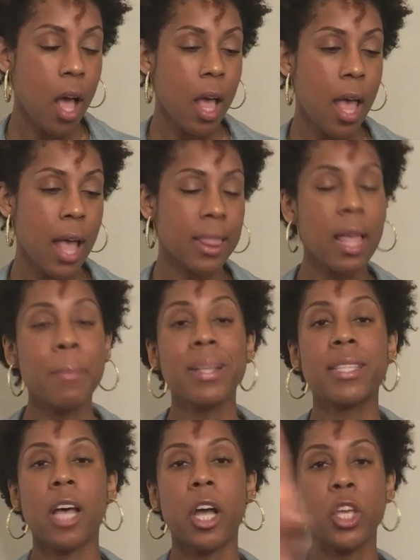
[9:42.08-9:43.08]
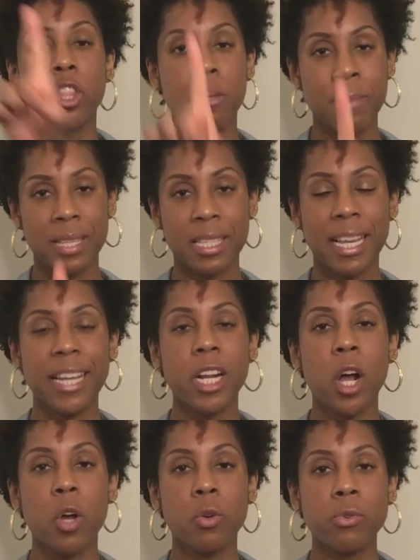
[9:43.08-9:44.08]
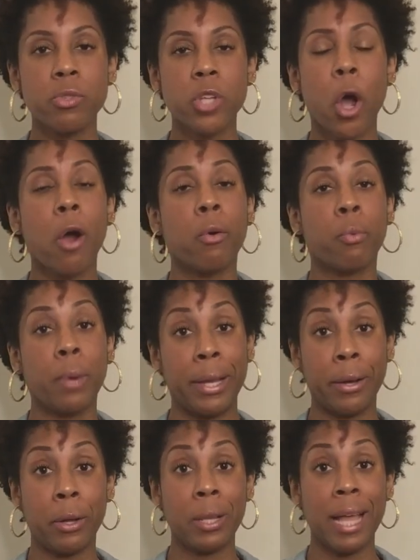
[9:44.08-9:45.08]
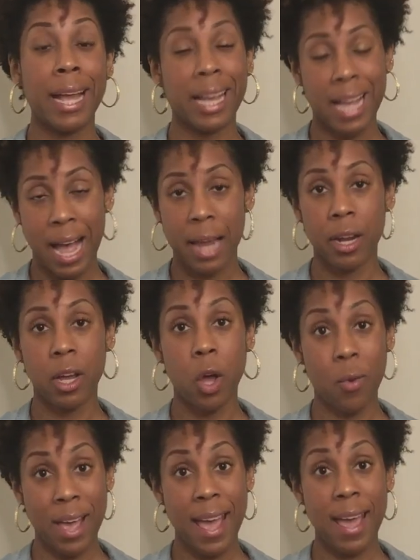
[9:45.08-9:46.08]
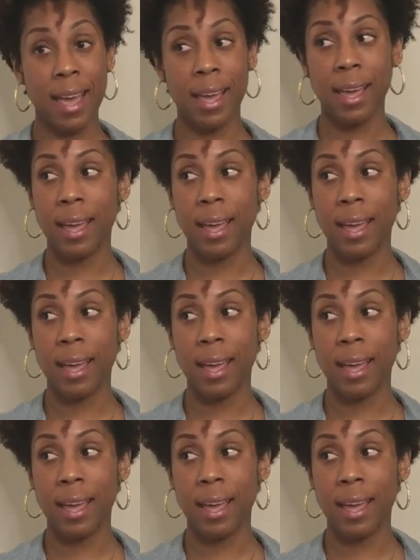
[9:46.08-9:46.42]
And let me tell you, the mosquitoes are real in Ghana, okay?